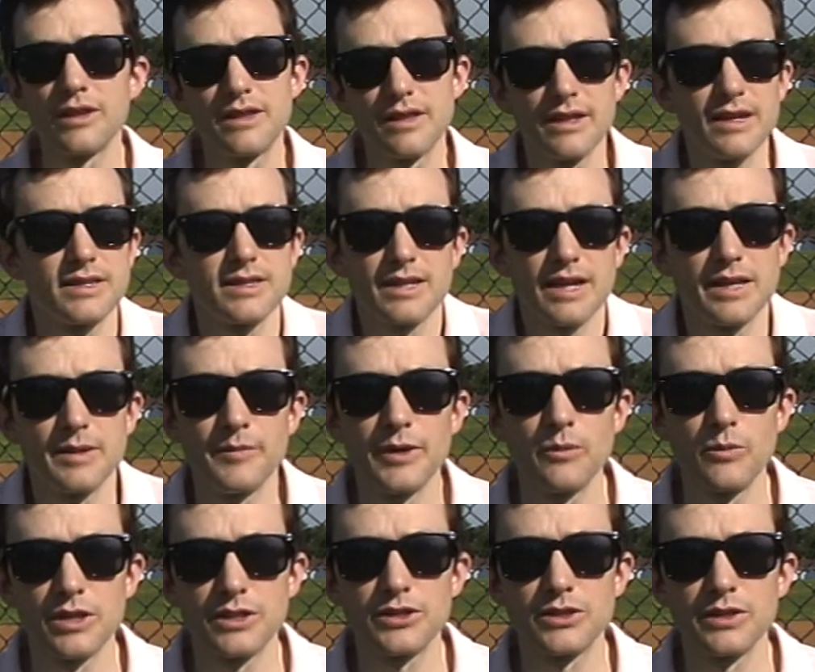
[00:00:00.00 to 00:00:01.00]
They say to me,
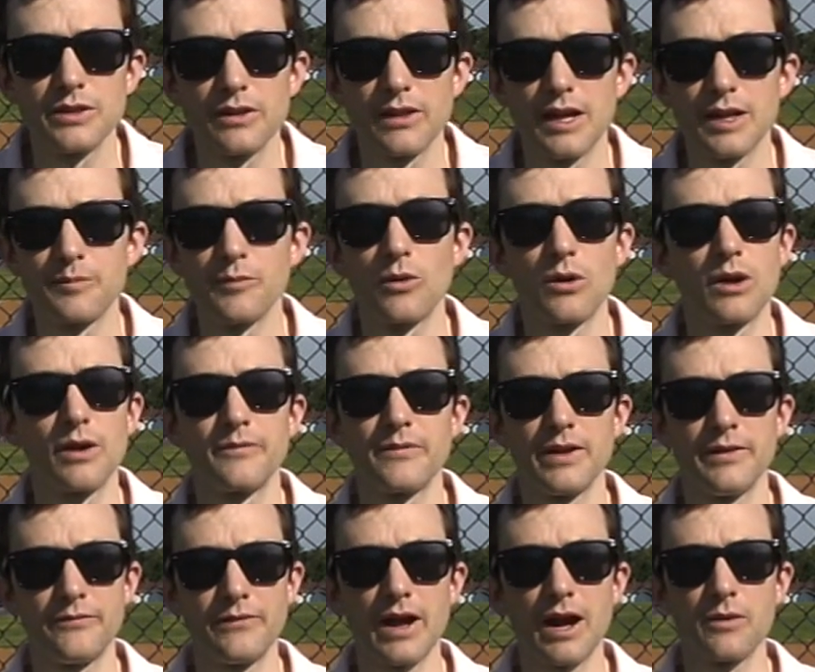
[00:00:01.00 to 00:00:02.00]
which do you like more?
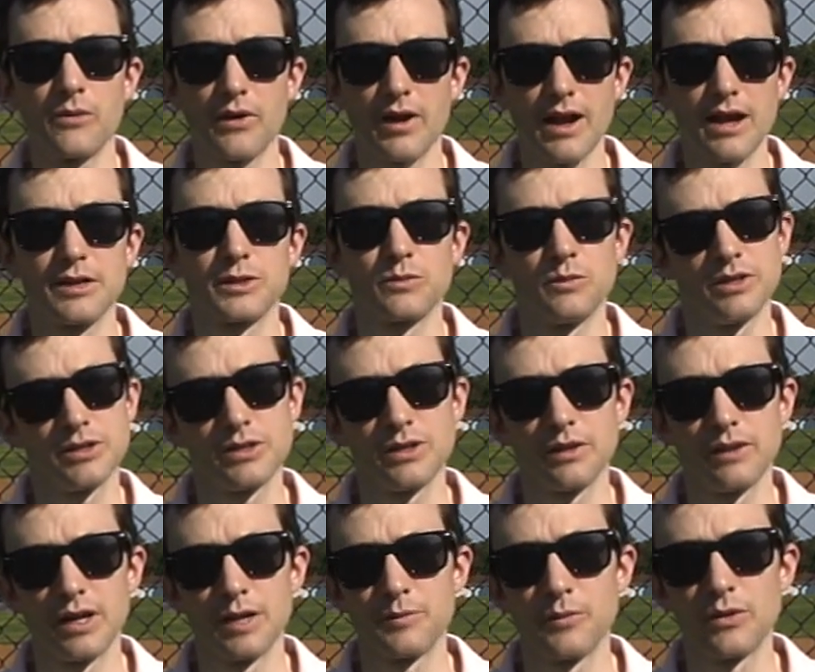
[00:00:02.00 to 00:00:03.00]
If I were asked, which do
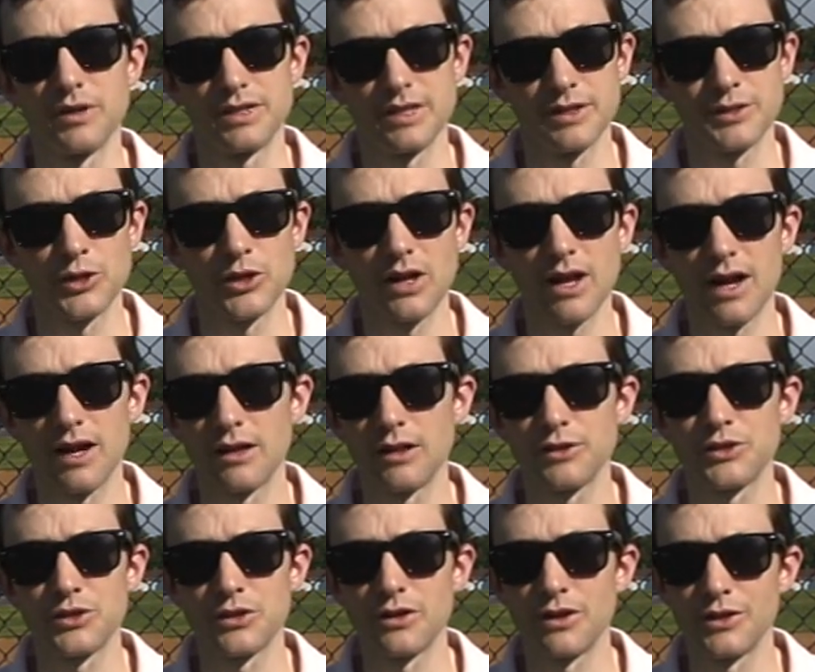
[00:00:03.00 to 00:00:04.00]
you like more, teaching
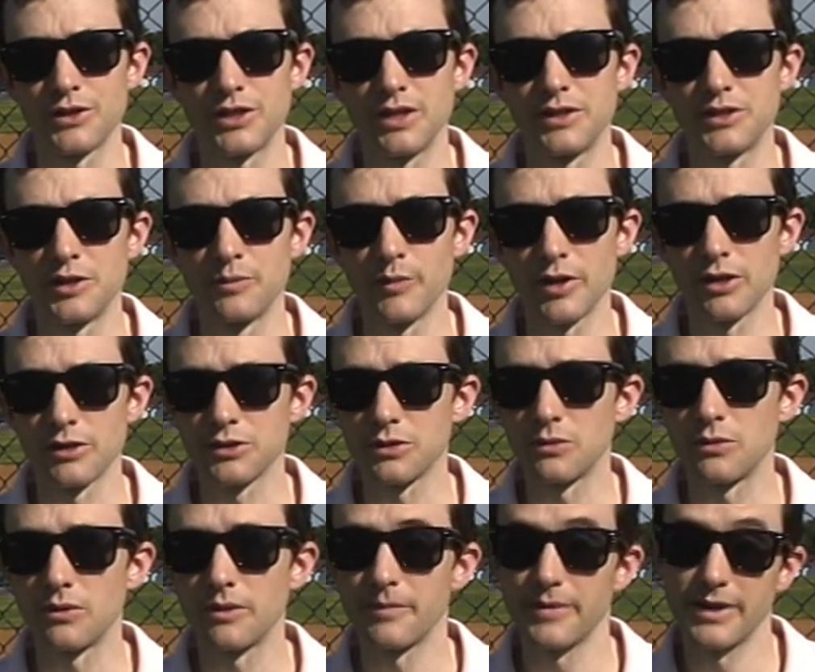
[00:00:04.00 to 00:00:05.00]
college or teaching middle school?